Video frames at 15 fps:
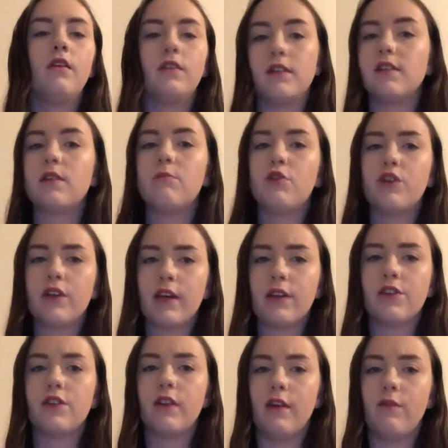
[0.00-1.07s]
This
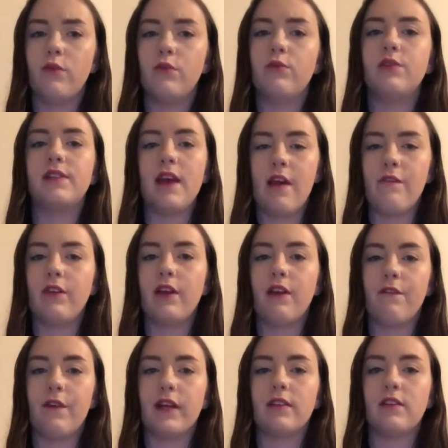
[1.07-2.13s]
communication level was heavily
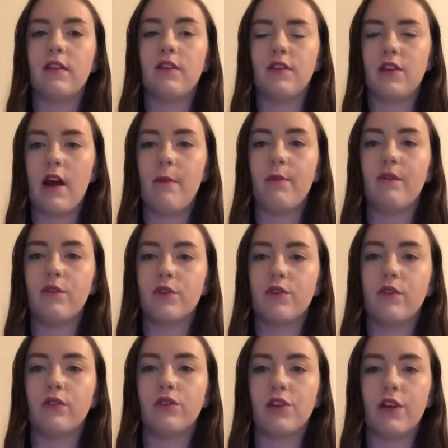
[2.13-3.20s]
affected in the time of the
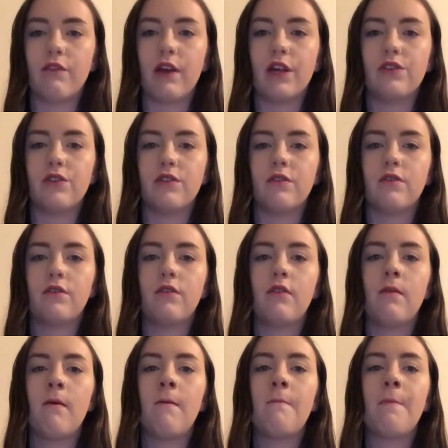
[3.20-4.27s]
Stolen Generation.
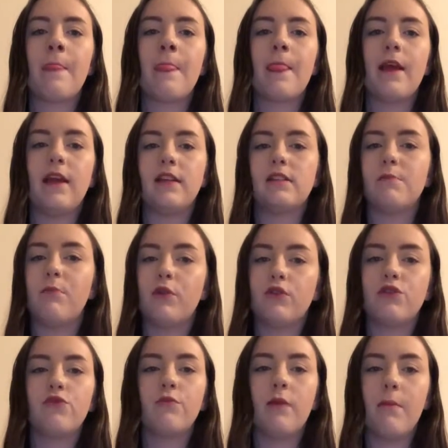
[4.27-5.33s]
It is
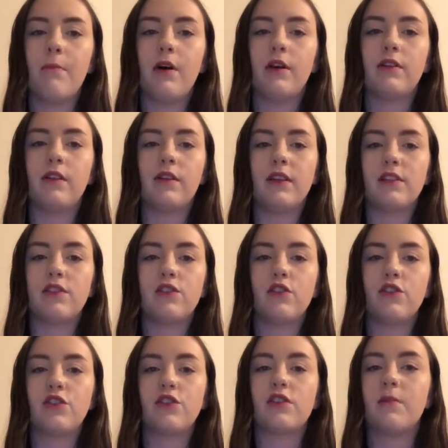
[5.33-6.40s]
important to remember that this is
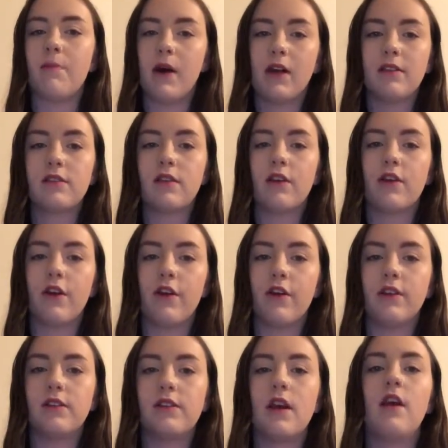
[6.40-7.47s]
not just a past
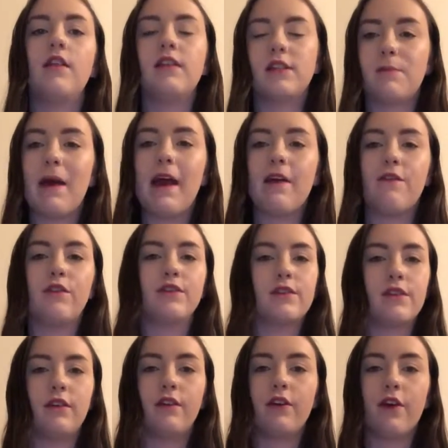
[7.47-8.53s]
occurrence, this behaviour is
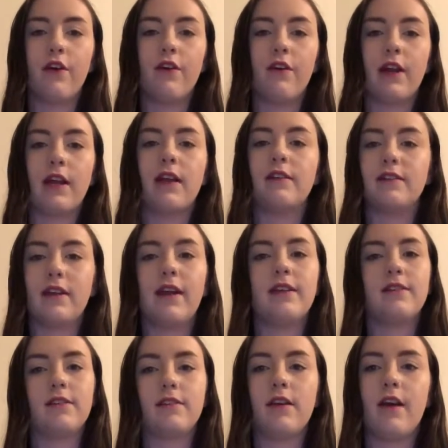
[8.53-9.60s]
still occurring in
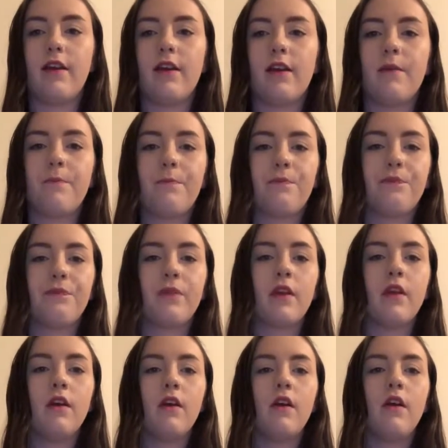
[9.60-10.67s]
today's society.
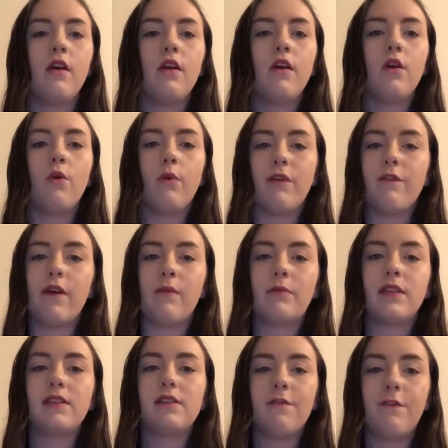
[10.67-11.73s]
When
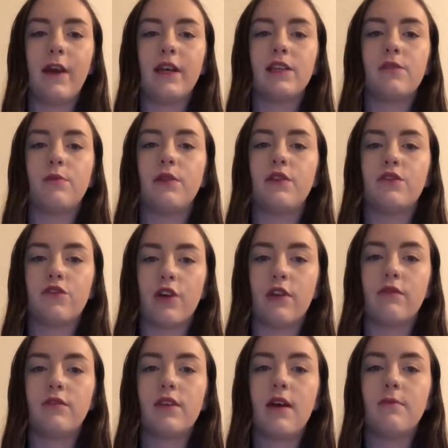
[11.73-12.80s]
families are faced with
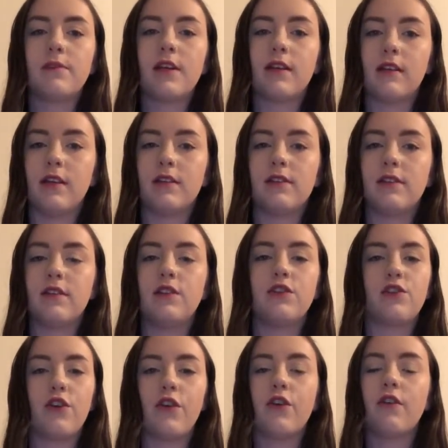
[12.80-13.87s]
struggle times like this, it
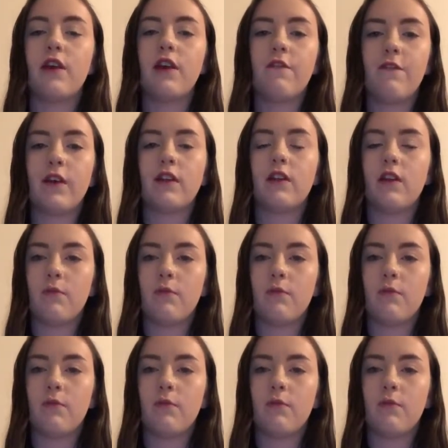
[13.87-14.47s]
does not only affect the